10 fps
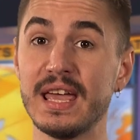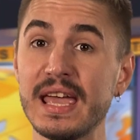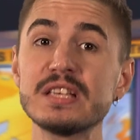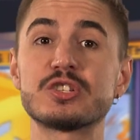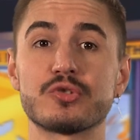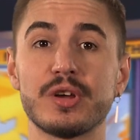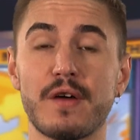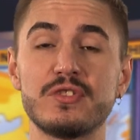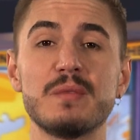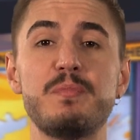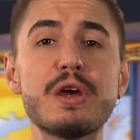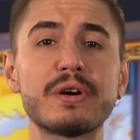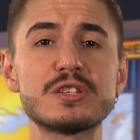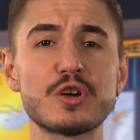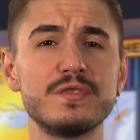The history of the
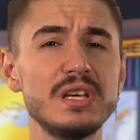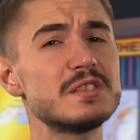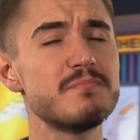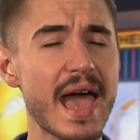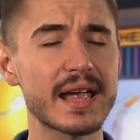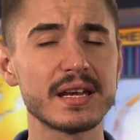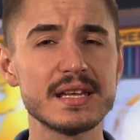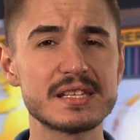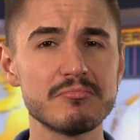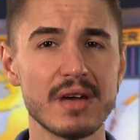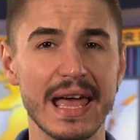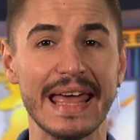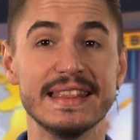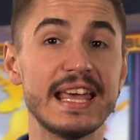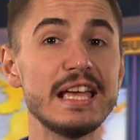appearance of this mechanism
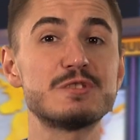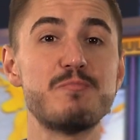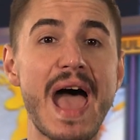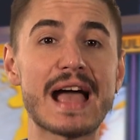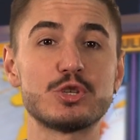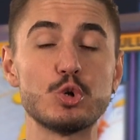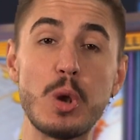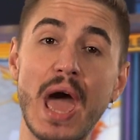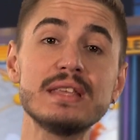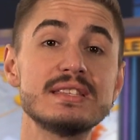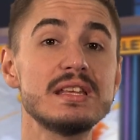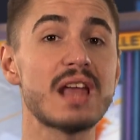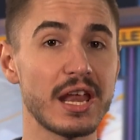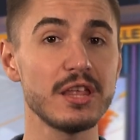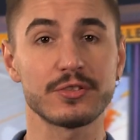dates back to
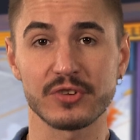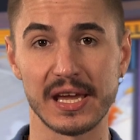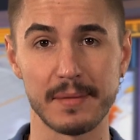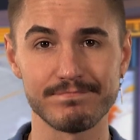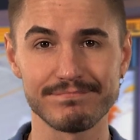1993.